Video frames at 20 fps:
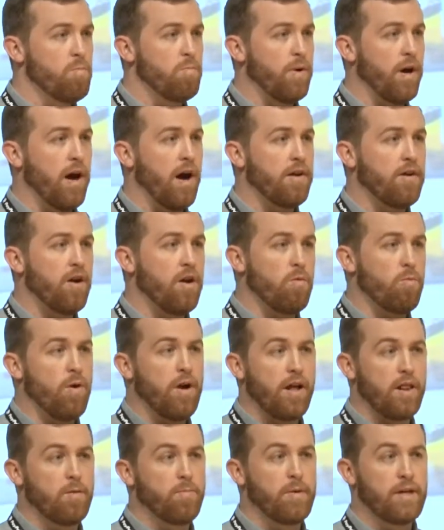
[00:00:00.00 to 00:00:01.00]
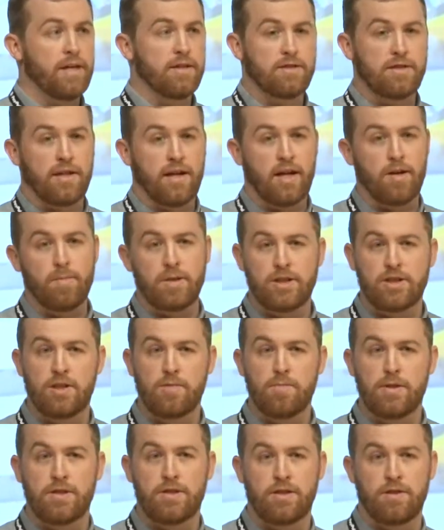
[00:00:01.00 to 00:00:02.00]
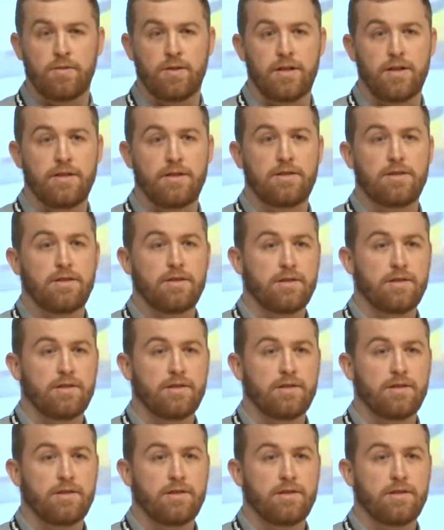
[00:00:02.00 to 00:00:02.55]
but I don't know what other beers that are going to be similar to it.